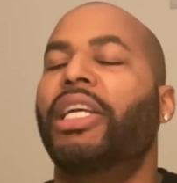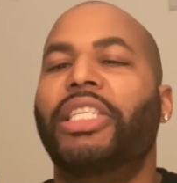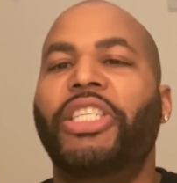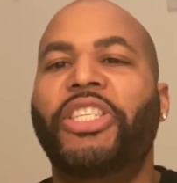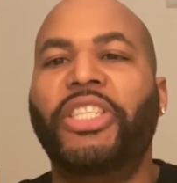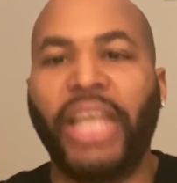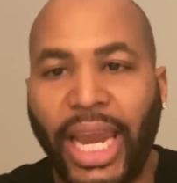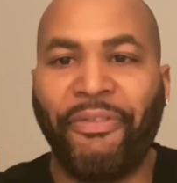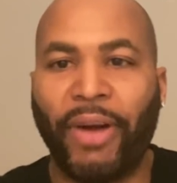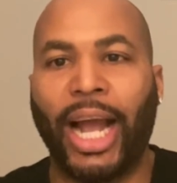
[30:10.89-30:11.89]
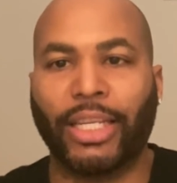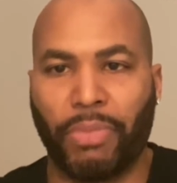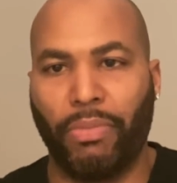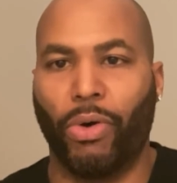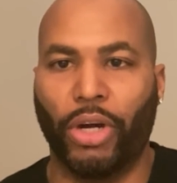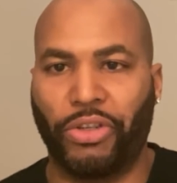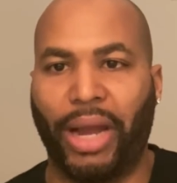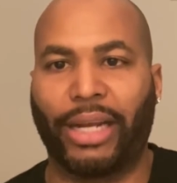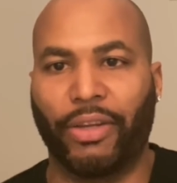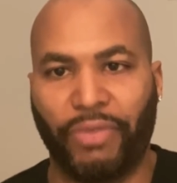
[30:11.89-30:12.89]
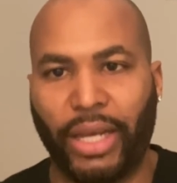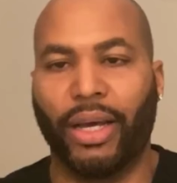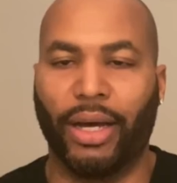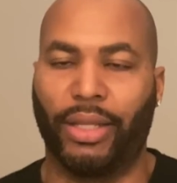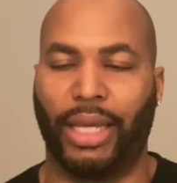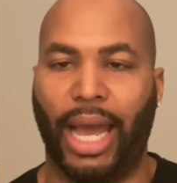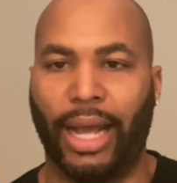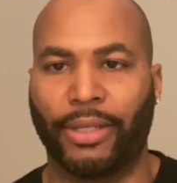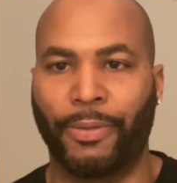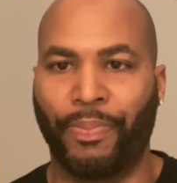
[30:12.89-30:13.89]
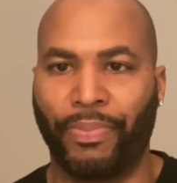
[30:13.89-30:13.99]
She finds me more attractive than the other guys.